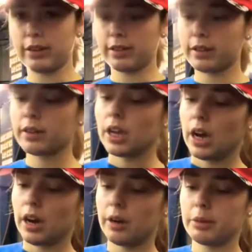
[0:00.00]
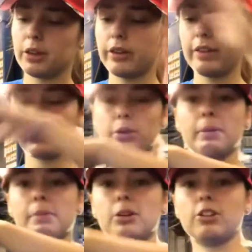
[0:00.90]
in, you don't have to worry
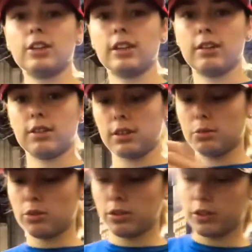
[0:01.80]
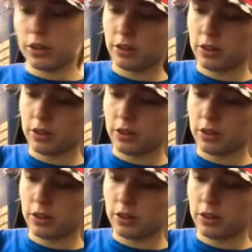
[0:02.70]
about pushing down anymore, so you